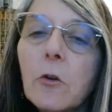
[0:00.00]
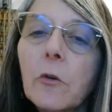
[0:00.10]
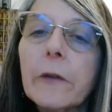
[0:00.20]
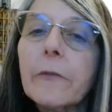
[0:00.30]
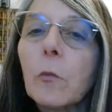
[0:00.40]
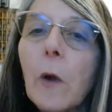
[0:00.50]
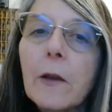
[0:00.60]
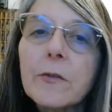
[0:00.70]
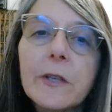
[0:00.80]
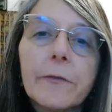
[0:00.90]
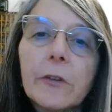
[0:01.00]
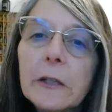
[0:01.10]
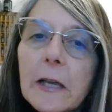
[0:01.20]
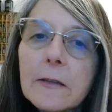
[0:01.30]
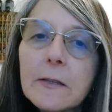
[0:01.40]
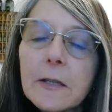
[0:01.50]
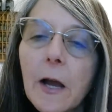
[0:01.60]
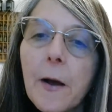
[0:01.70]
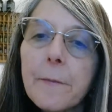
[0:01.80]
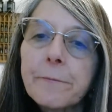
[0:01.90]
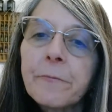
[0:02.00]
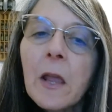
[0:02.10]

you could even write yourself a list, so